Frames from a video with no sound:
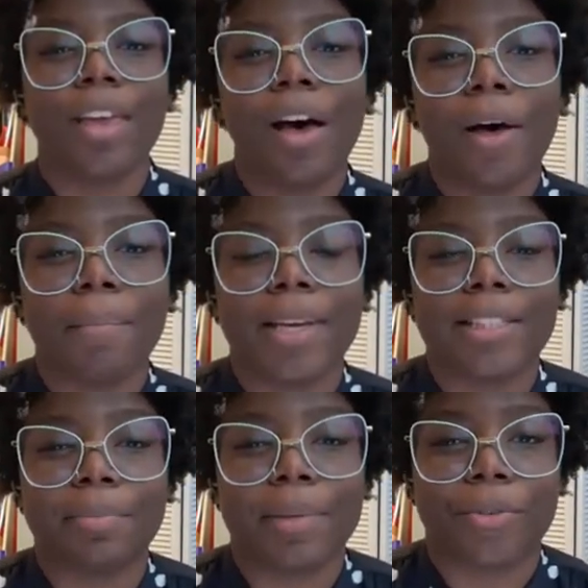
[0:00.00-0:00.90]
Um,
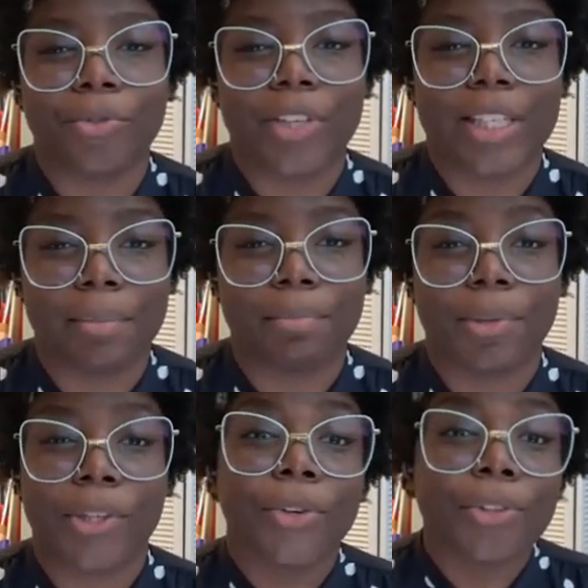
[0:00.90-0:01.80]
it's been a really
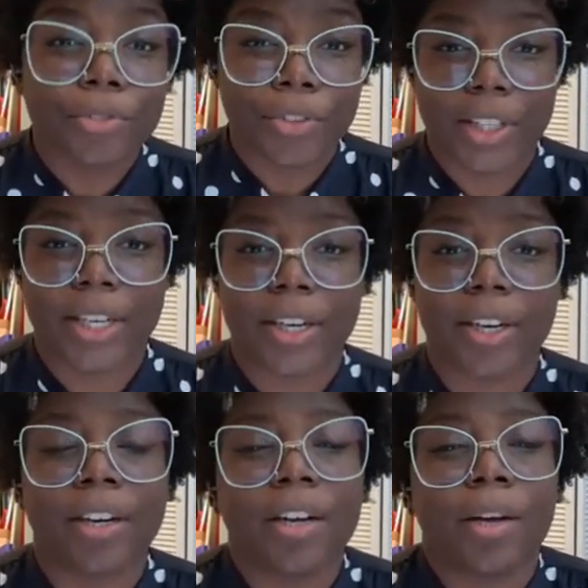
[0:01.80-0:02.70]
beautiful
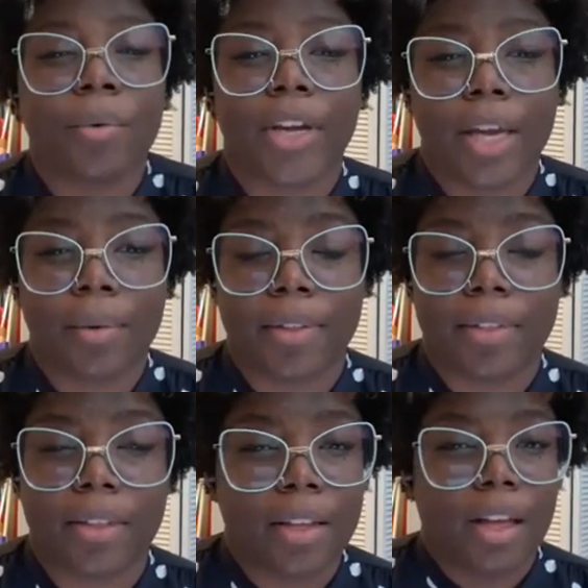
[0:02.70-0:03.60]
year working with